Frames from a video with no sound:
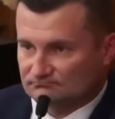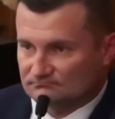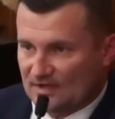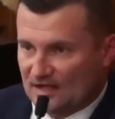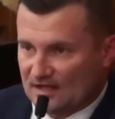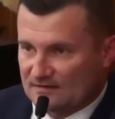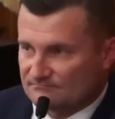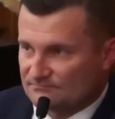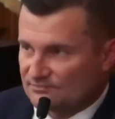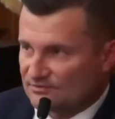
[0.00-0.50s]

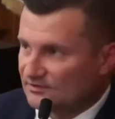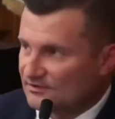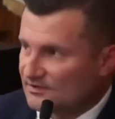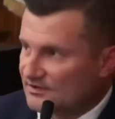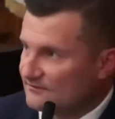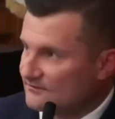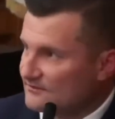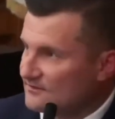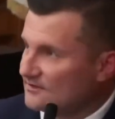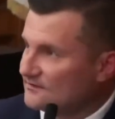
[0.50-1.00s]
I
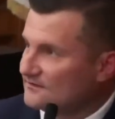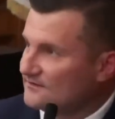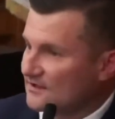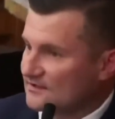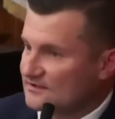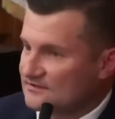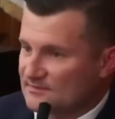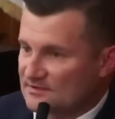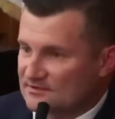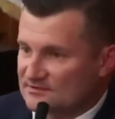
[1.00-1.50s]
believe the
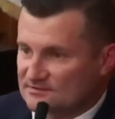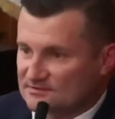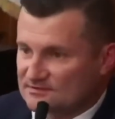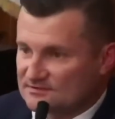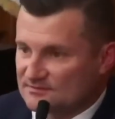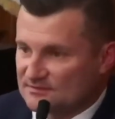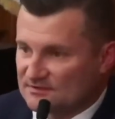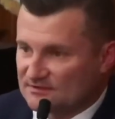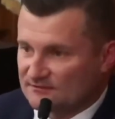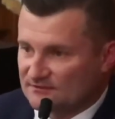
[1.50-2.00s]
text messages
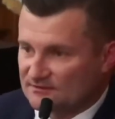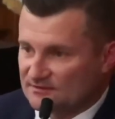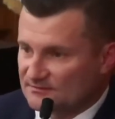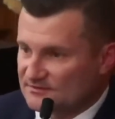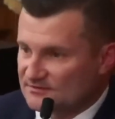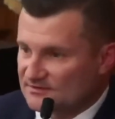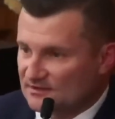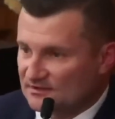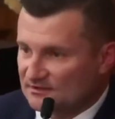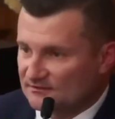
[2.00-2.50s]
speak for
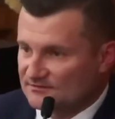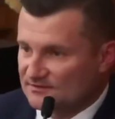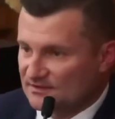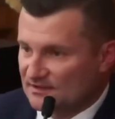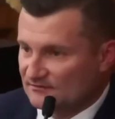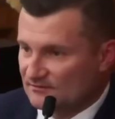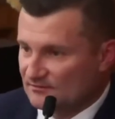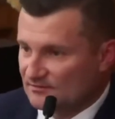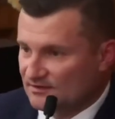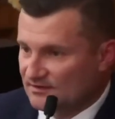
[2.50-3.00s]
themselves.
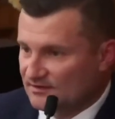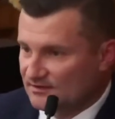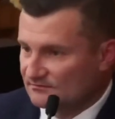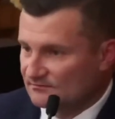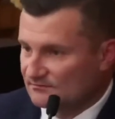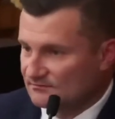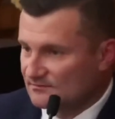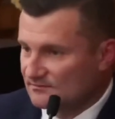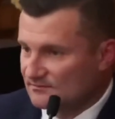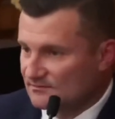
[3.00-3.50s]
Everybody
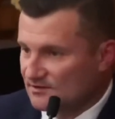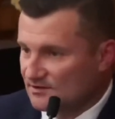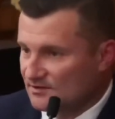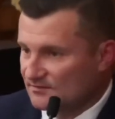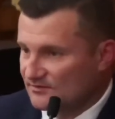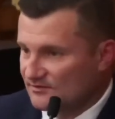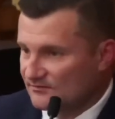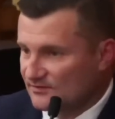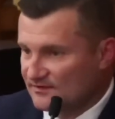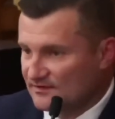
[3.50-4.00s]
heard
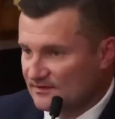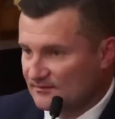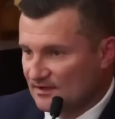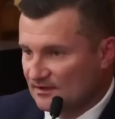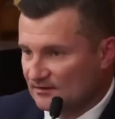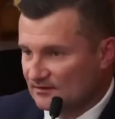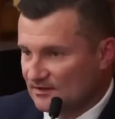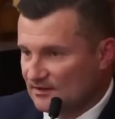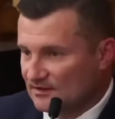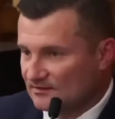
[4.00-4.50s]
me read them
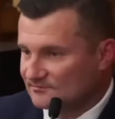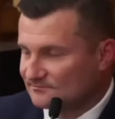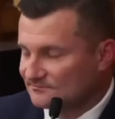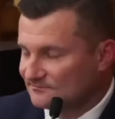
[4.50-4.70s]
out loud.